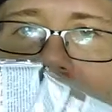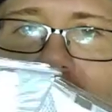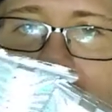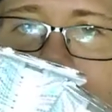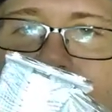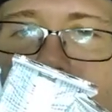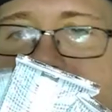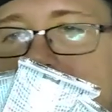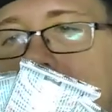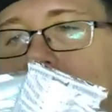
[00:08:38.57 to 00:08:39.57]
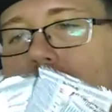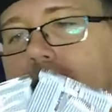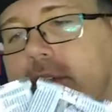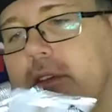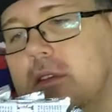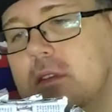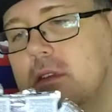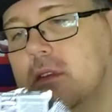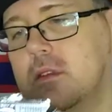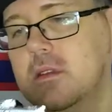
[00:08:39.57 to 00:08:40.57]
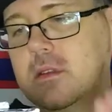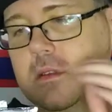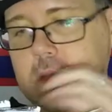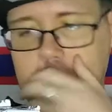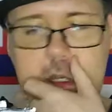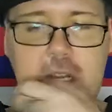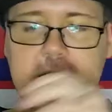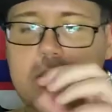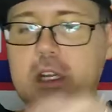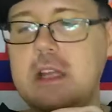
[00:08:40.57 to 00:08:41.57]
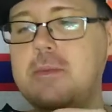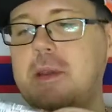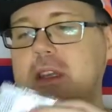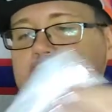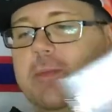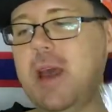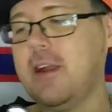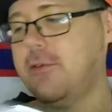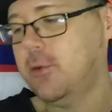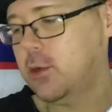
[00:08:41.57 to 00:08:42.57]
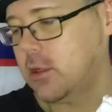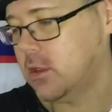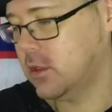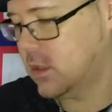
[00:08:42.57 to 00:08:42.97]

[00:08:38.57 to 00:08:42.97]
5 packs left. Alright, Greg picks pack 4.